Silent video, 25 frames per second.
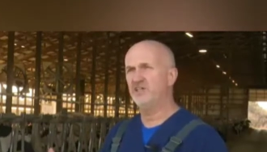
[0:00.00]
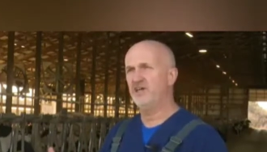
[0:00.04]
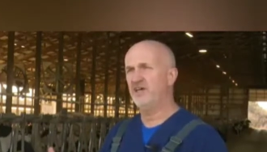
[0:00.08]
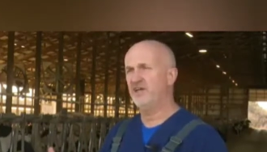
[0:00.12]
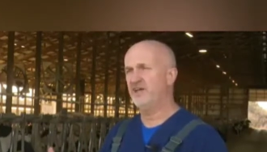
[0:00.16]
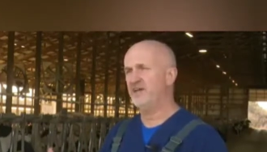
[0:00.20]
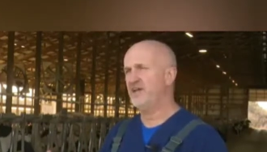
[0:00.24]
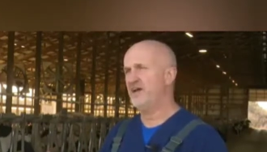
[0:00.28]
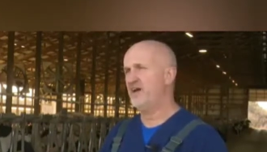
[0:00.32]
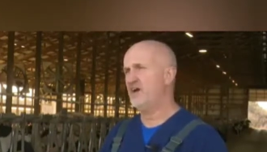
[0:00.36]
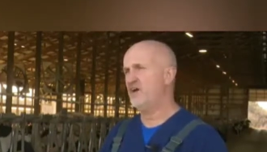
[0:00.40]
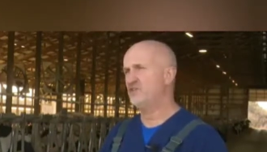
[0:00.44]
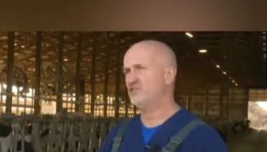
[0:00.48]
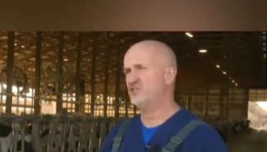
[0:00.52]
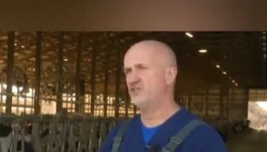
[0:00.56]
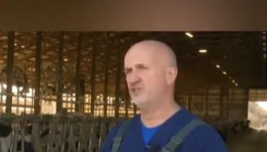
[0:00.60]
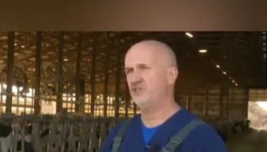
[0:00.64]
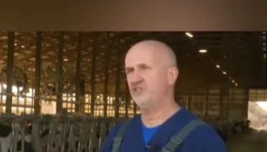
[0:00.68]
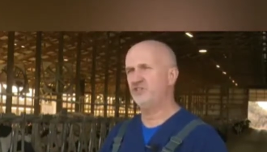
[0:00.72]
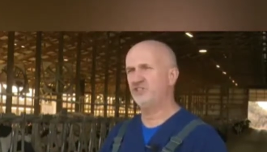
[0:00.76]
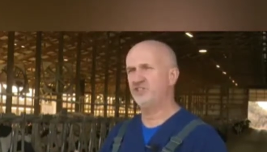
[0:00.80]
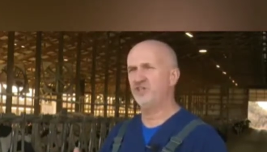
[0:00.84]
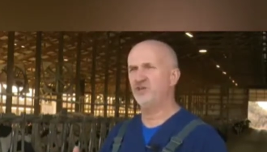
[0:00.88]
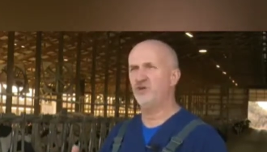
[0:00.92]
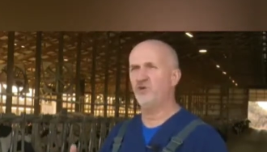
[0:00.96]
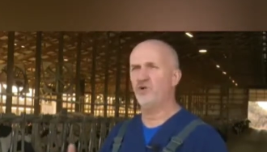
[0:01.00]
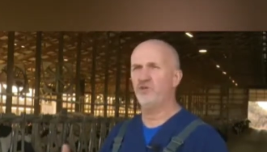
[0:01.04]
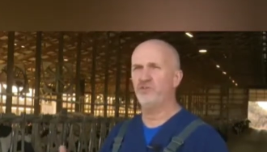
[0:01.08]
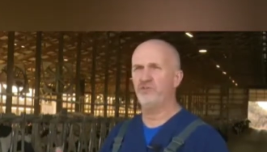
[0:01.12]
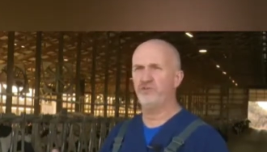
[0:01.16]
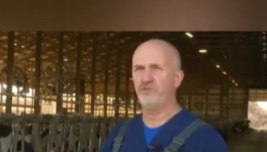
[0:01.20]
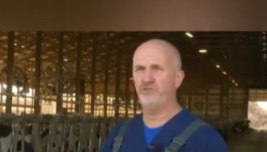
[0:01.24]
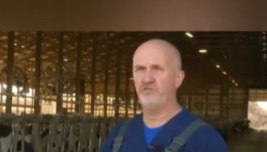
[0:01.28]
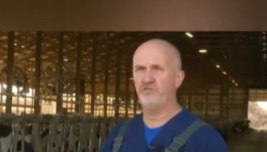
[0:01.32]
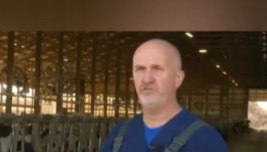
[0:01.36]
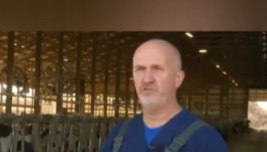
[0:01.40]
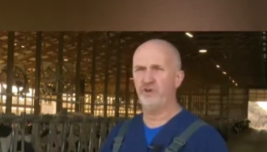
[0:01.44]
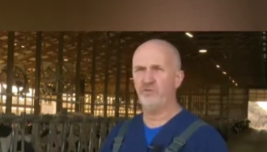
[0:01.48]
And cows are used to going
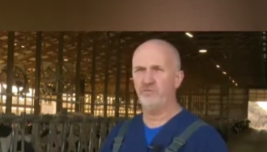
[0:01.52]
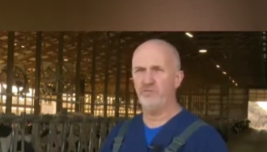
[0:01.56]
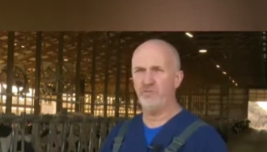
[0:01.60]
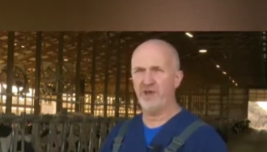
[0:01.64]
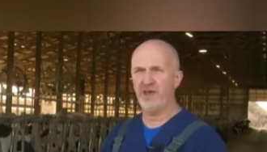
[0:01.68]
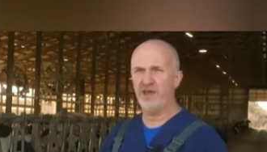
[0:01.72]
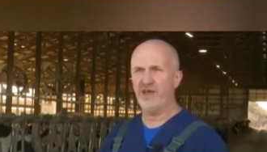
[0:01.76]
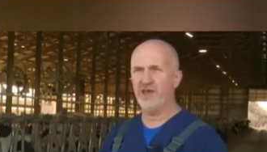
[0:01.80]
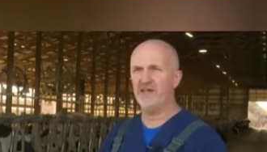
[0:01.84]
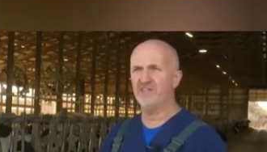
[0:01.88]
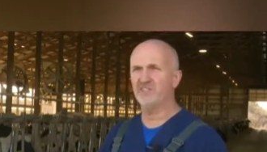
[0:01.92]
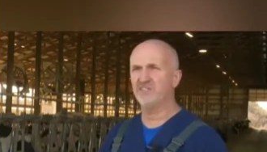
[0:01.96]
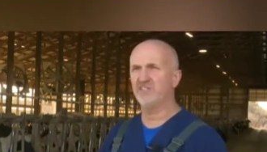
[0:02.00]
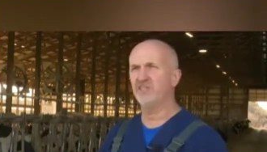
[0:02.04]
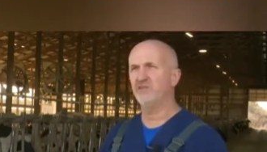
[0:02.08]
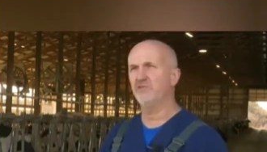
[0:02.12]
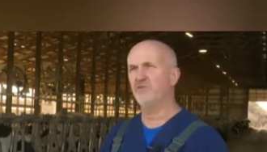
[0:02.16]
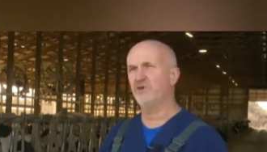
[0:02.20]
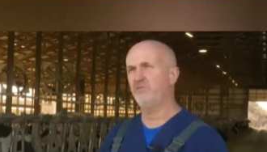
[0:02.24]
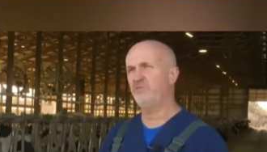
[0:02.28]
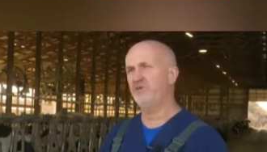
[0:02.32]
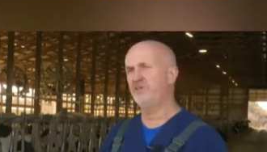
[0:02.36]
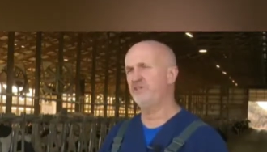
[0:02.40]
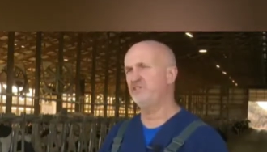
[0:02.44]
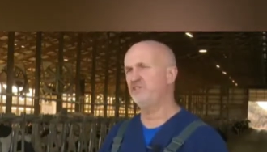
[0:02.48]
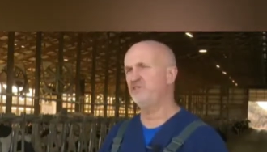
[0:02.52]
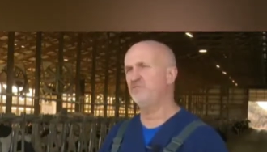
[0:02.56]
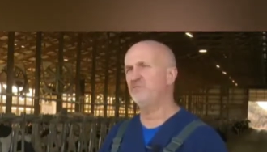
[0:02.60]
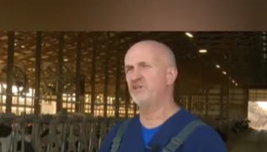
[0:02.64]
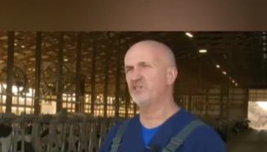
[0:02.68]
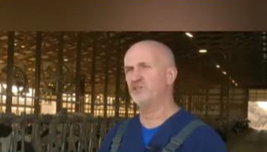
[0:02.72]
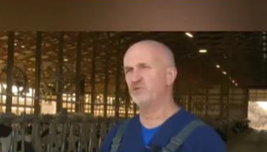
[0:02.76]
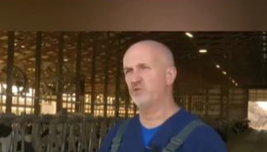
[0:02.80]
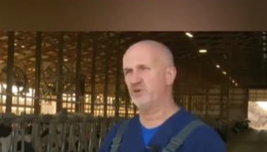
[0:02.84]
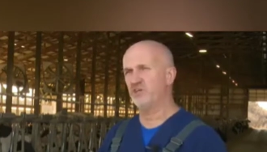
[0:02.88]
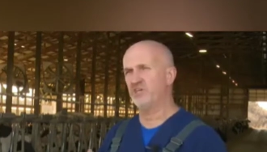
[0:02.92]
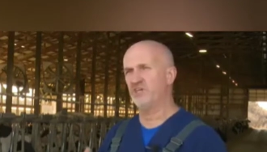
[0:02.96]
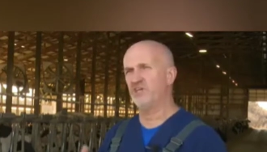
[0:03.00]
through foot baths, and it wouldn't be too
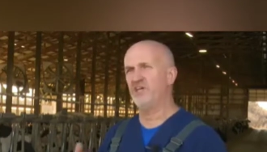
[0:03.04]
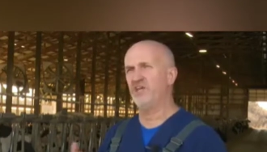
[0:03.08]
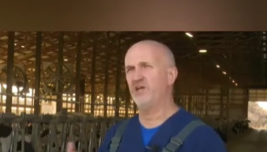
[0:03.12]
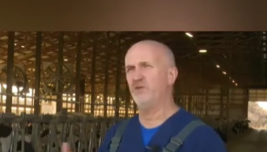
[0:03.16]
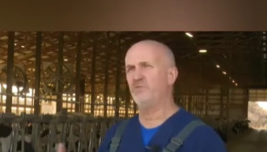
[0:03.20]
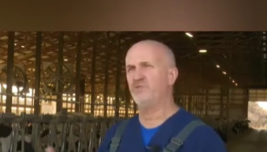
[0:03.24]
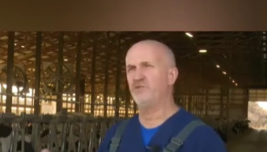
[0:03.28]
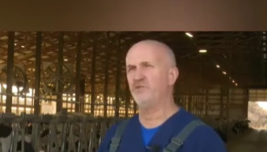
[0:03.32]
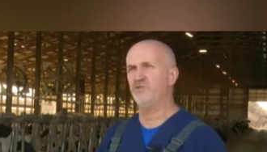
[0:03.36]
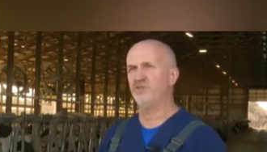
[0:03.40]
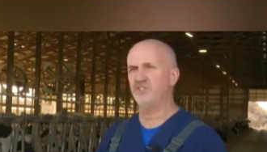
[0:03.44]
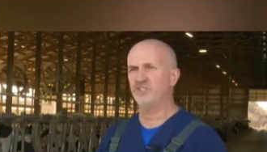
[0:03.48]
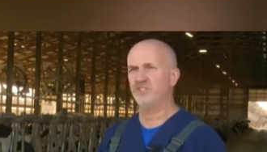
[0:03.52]
much work to get them through the